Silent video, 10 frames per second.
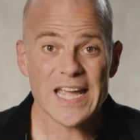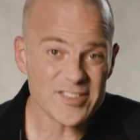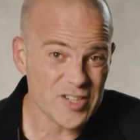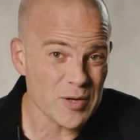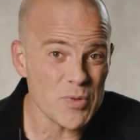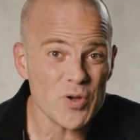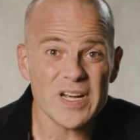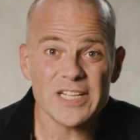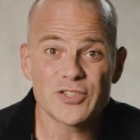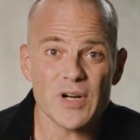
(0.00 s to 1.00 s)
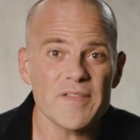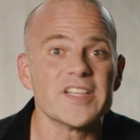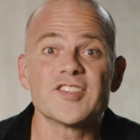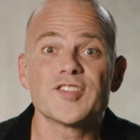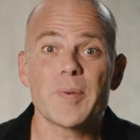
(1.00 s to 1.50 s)
He's community
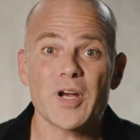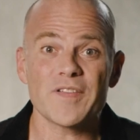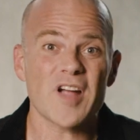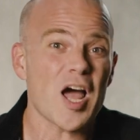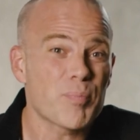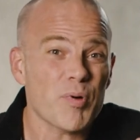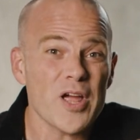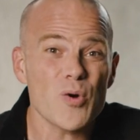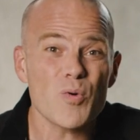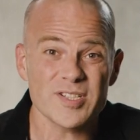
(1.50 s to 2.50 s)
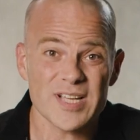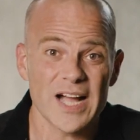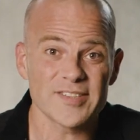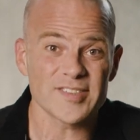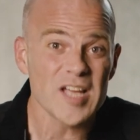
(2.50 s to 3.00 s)
driven. The Spirit of God
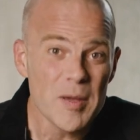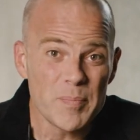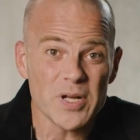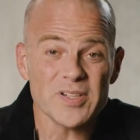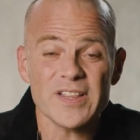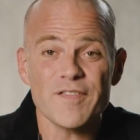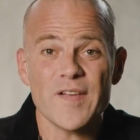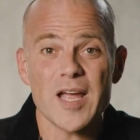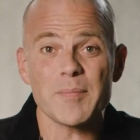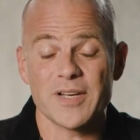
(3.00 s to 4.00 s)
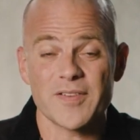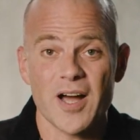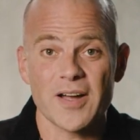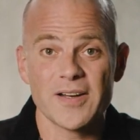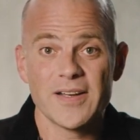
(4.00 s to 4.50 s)
prioritizes building the family of
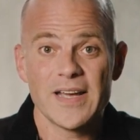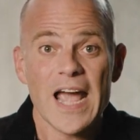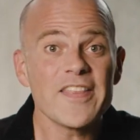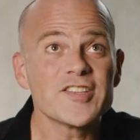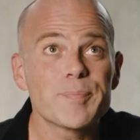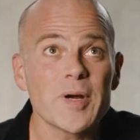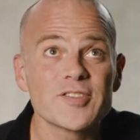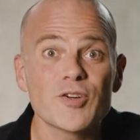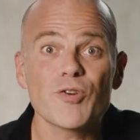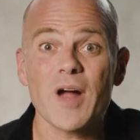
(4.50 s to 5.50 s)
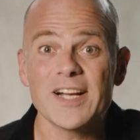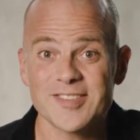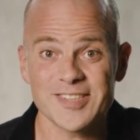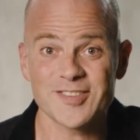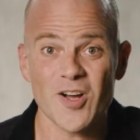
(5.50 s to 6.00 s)
God. And the Spirit's
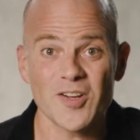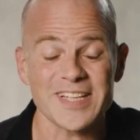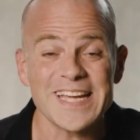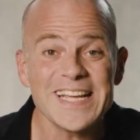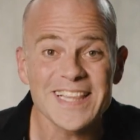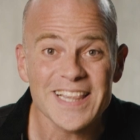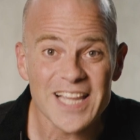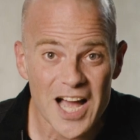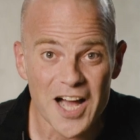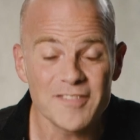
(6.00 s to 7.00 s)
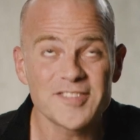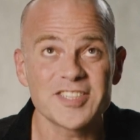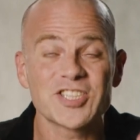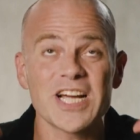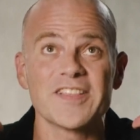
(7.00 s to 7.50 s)
Christ exalting. He loves
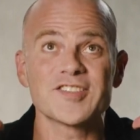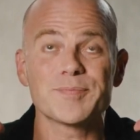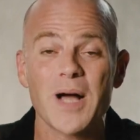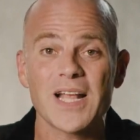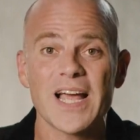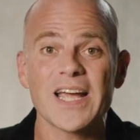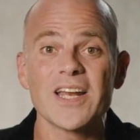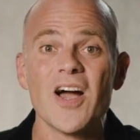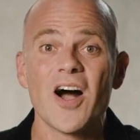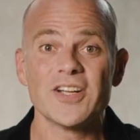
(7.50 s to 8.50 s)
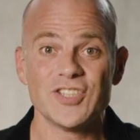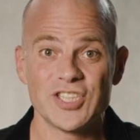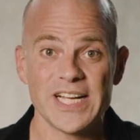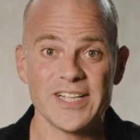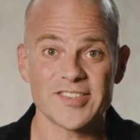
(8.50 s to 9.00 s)
to shine the spotlight on
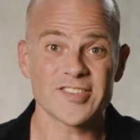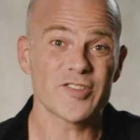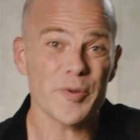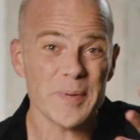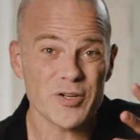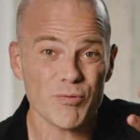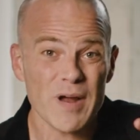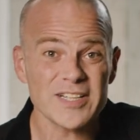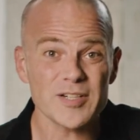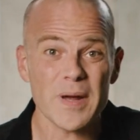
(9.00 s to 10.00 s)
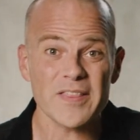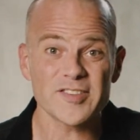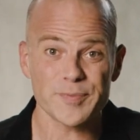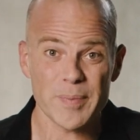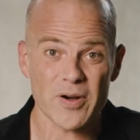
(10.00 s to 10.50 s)
Jesus. So to be directed by
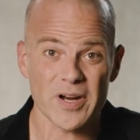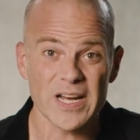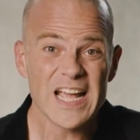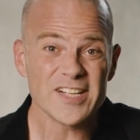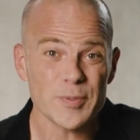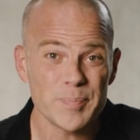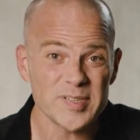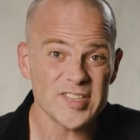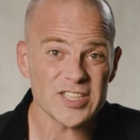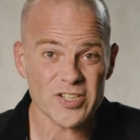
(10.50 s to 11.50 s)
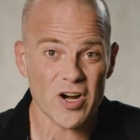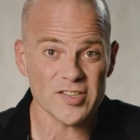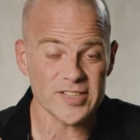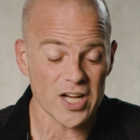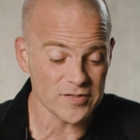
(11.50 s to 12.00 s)
the Spirit is to position
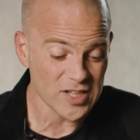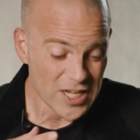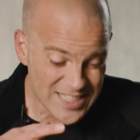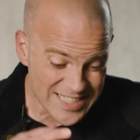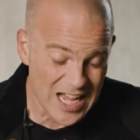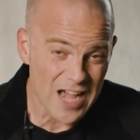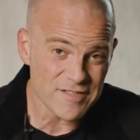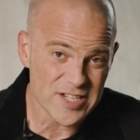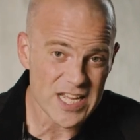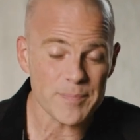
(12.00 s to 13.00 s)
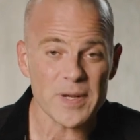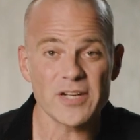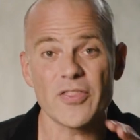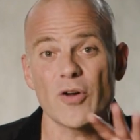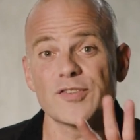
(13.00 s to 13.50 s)
ourselves to dive deep
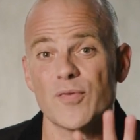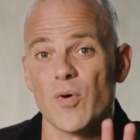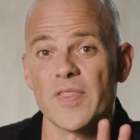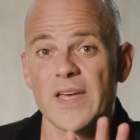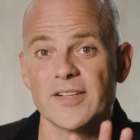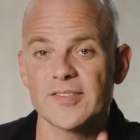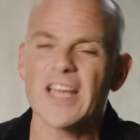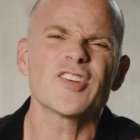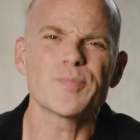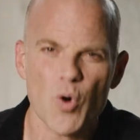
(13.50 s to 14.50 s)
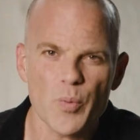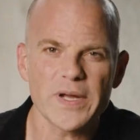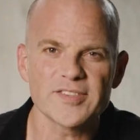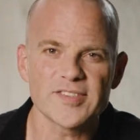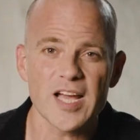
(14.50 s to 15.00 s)
into those 4 things. And there's more
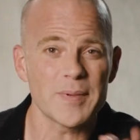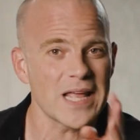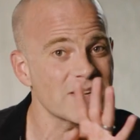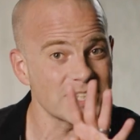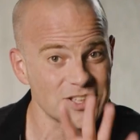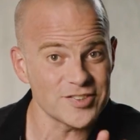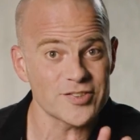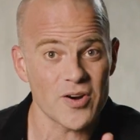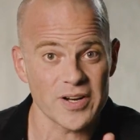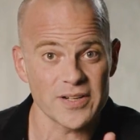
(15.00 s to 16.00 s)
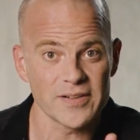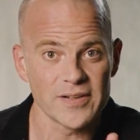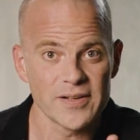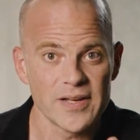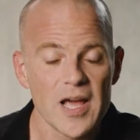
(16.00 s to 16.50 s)
we could say, but that'll get you started.
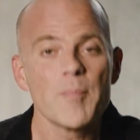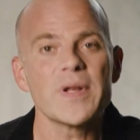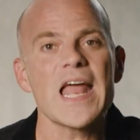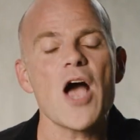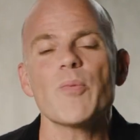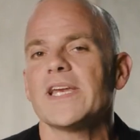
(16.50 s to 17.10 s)
But now